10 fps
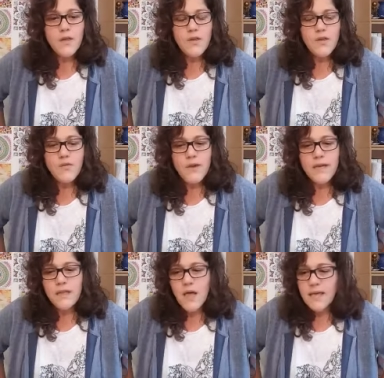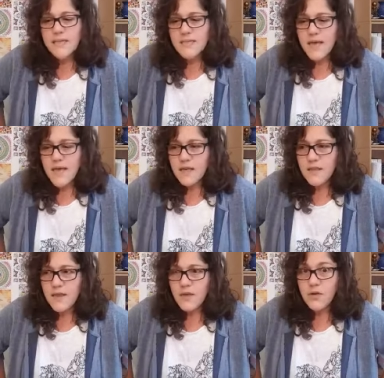you realize that
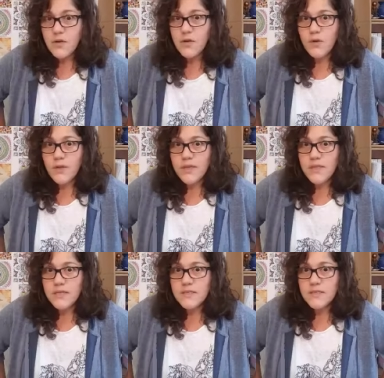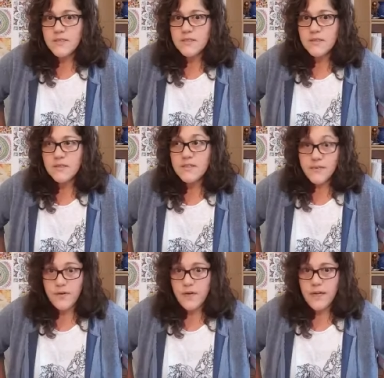that you look at things
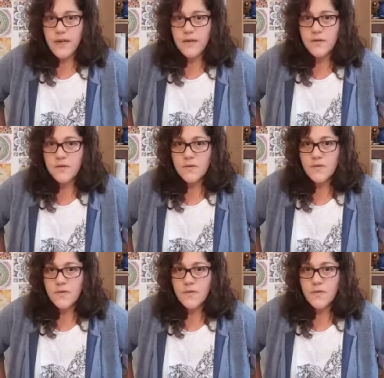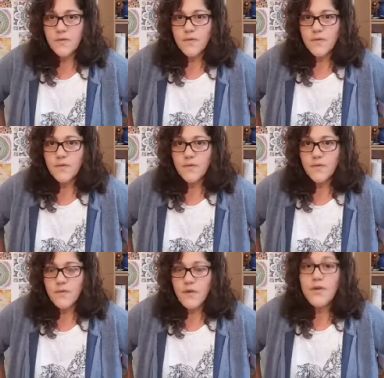differently now
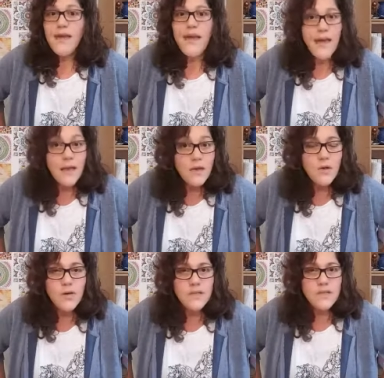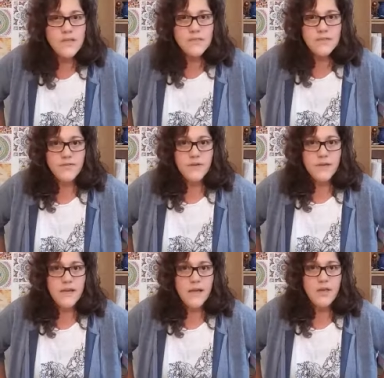you can look at things
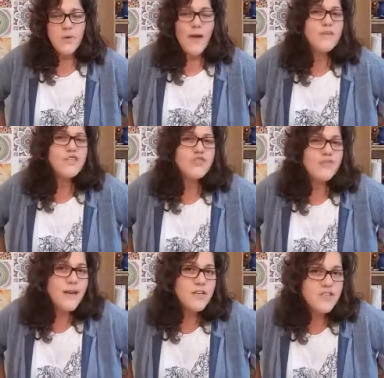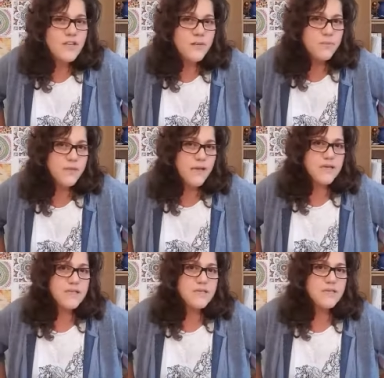differently now you have a strategy in
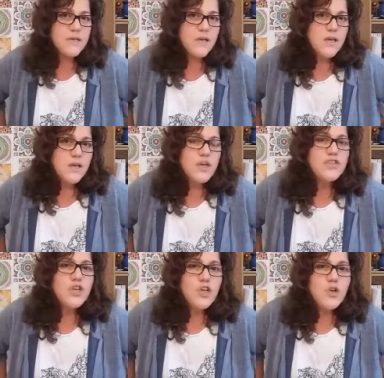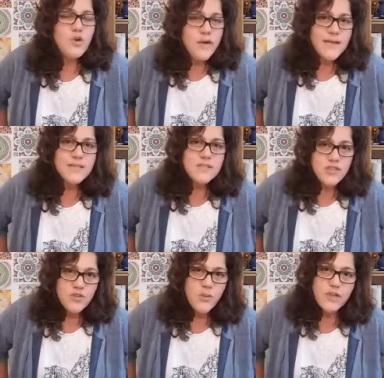place to look at a
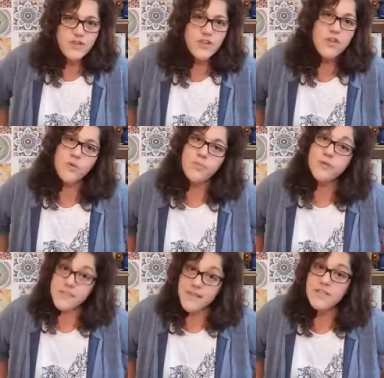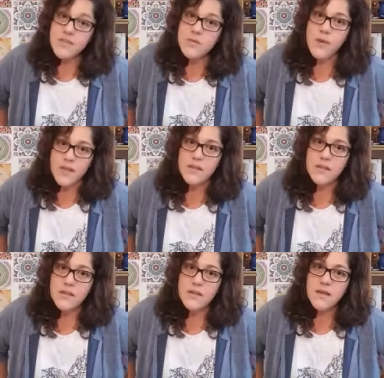situation that you're presented with